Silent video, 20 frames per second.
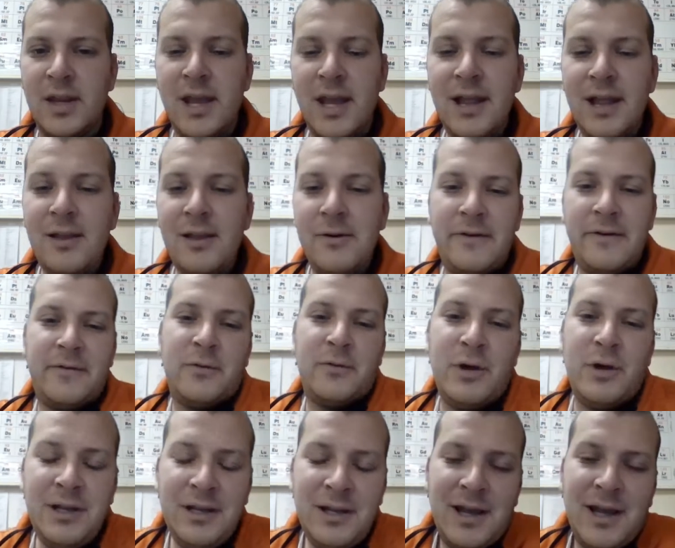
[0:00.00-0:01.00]
Hello,
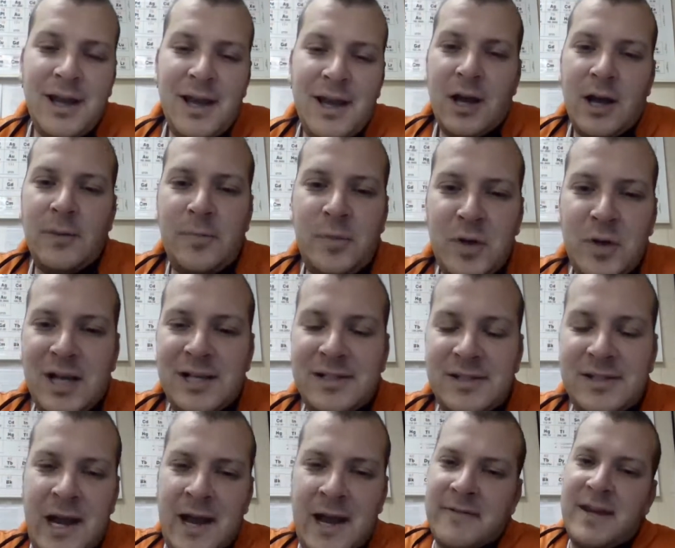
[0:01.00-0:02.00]
everyone. I hope you guys are
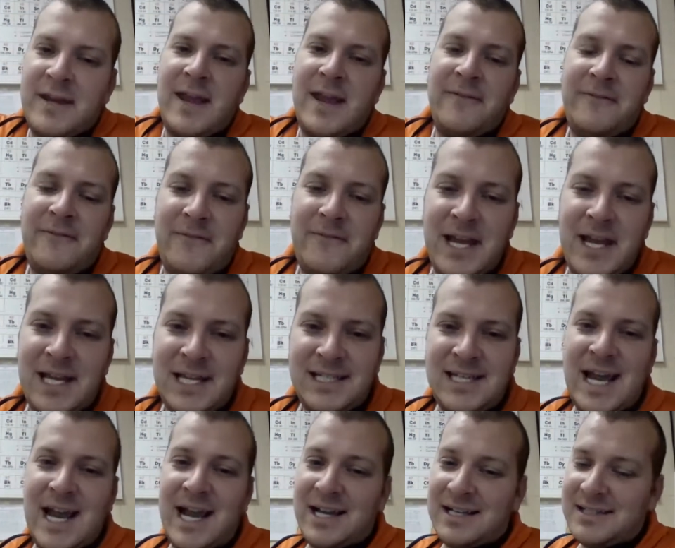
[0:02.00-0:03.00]
having a
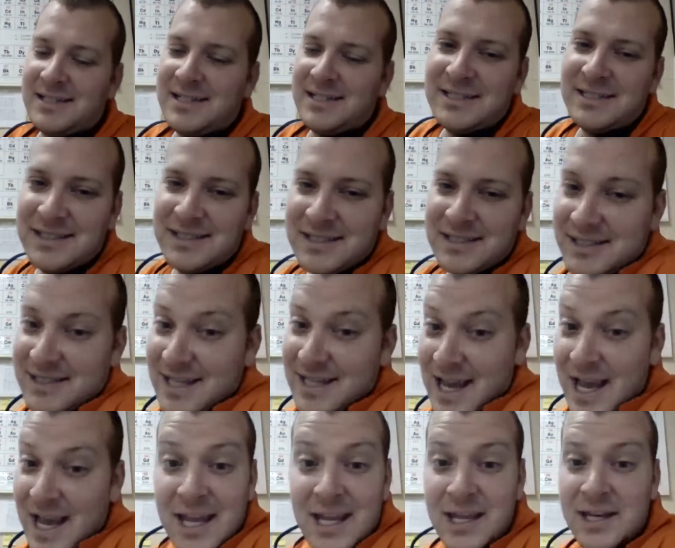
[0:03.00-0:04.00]
fantastic
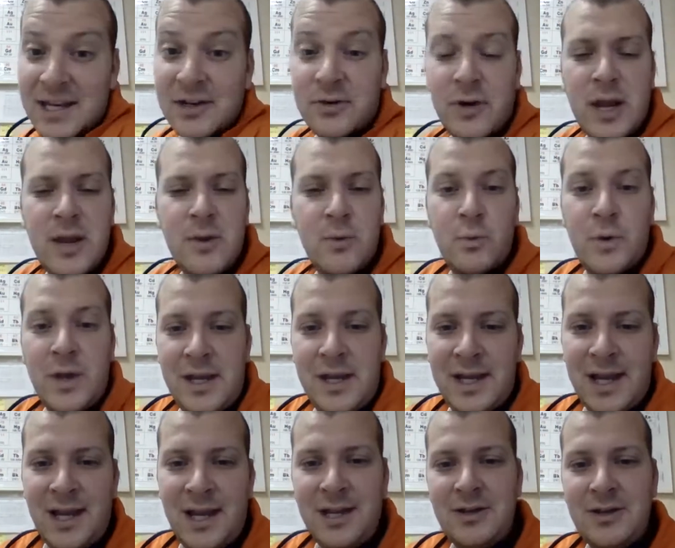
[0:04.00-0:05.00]
day and a great
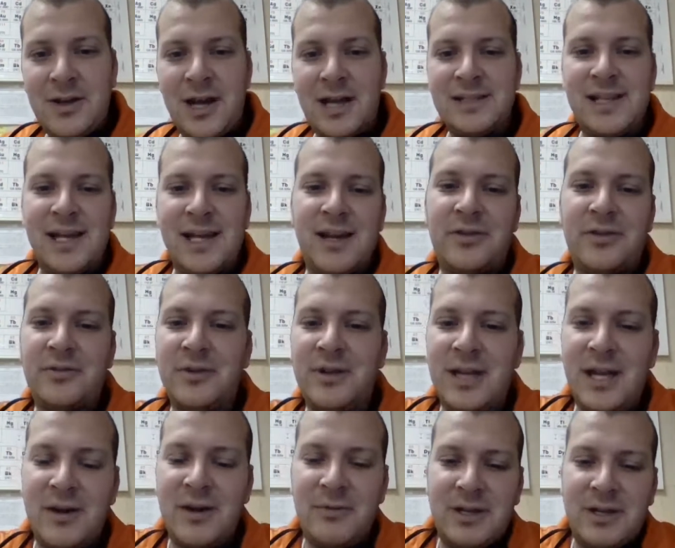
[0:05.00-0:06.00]
weekend. You guys had a three
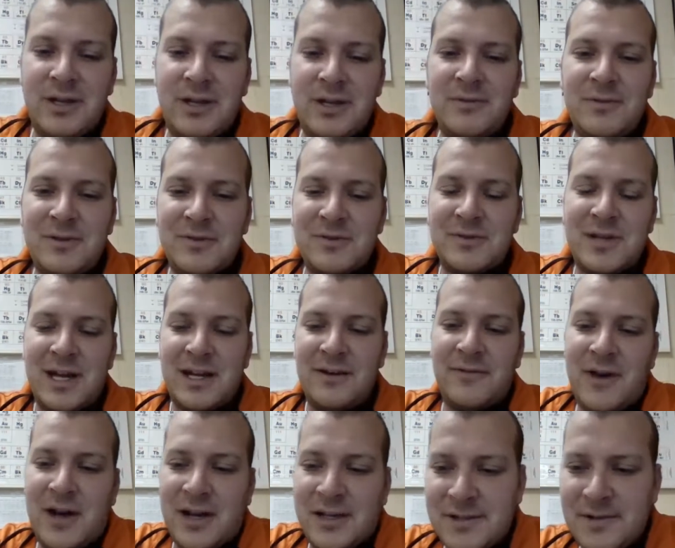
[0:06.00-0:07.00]
day weekend, which was kind of
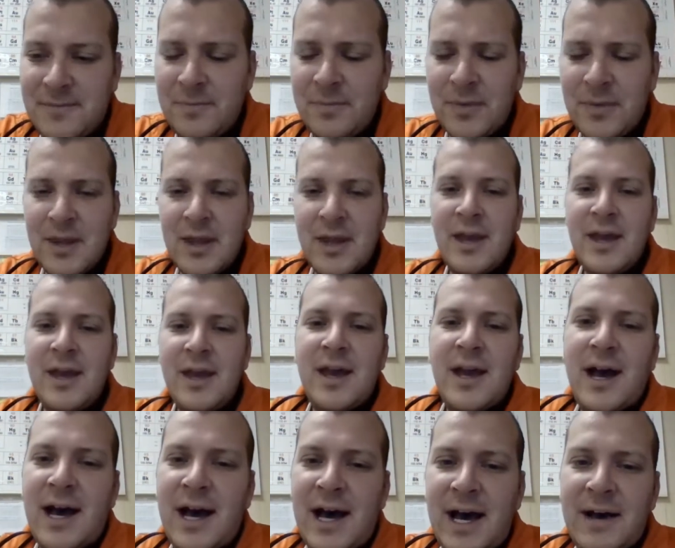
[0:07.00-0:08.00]
awesome.
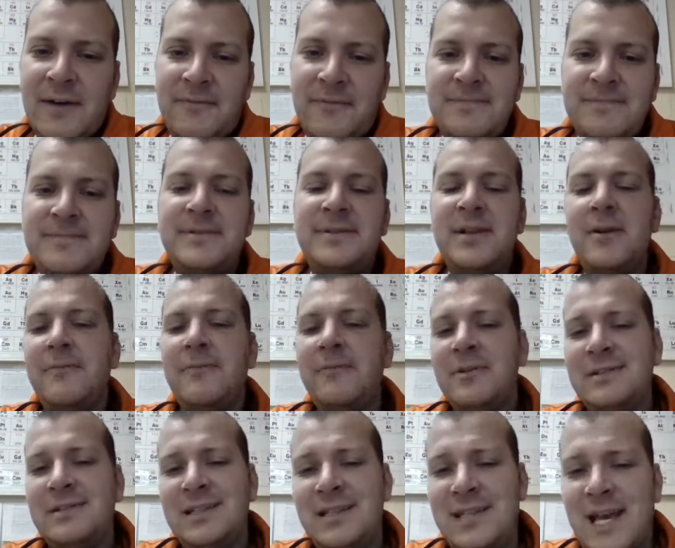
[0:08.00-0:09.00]
Uh, so for
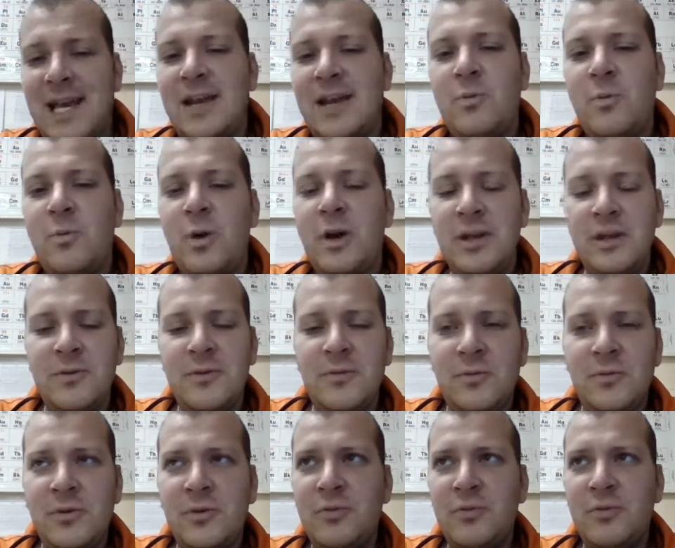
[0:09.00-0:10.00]
today, what
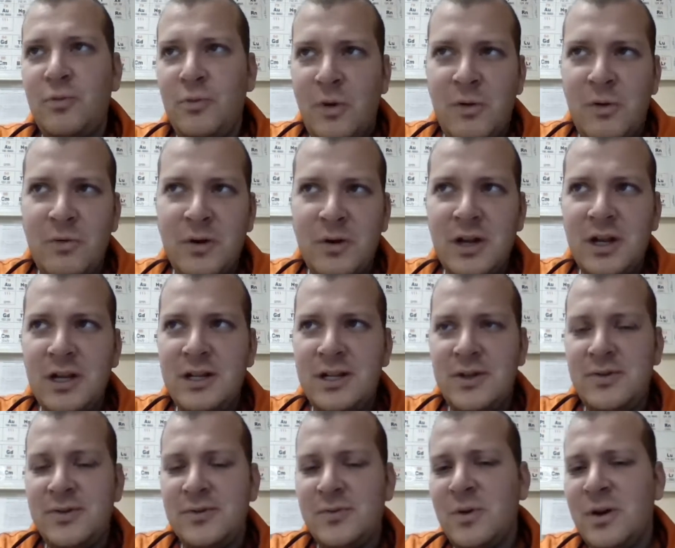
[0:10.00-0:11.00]
what we're going to
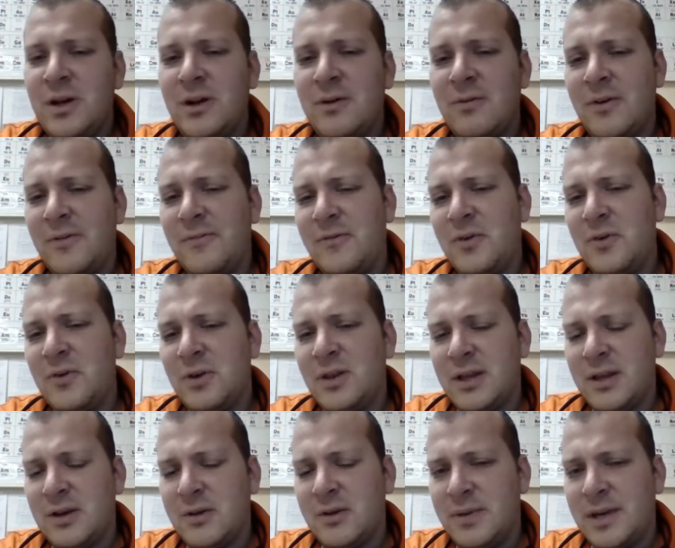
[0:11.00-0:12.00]
do is we're going to review a
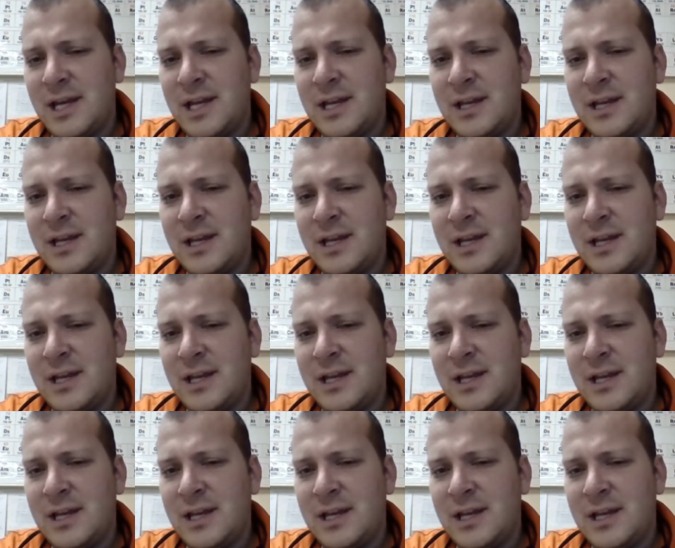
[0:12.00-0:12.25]
little bit.